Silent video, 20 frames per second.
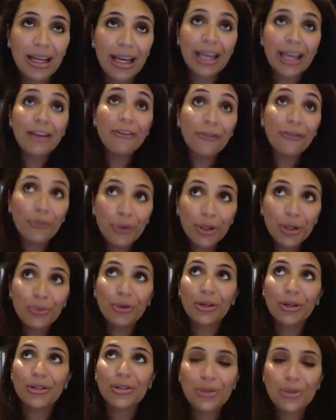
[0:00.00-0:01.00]
if we
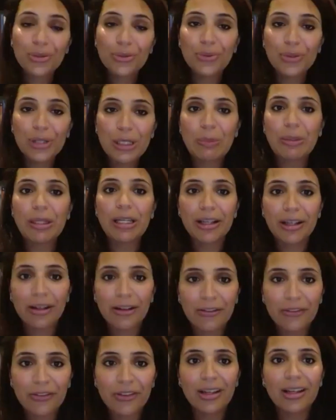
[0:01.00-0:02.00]
were to speak
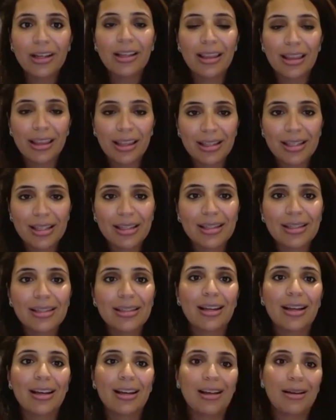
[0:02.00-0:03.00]
of this
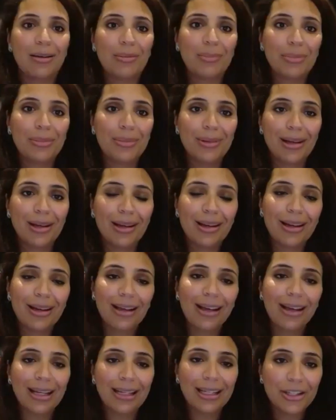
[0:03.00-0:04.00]

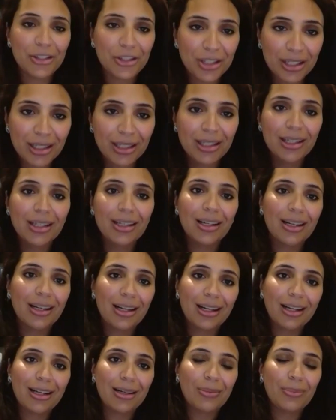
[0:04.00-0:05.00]
Khaliji
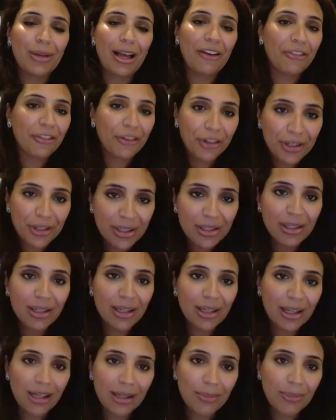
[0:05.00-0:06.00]
effort
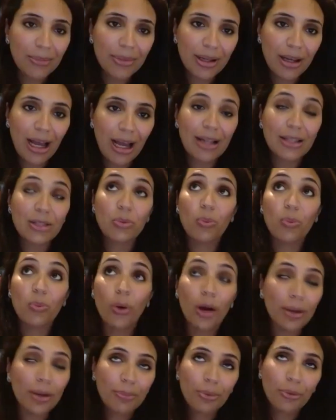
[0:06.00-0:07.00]
at
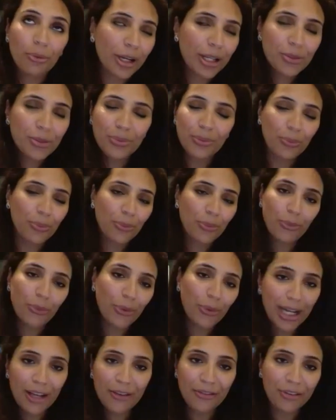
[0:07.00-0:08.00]
one point,
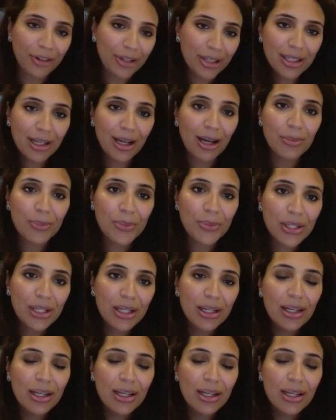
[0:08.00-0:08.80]
whenever it comes,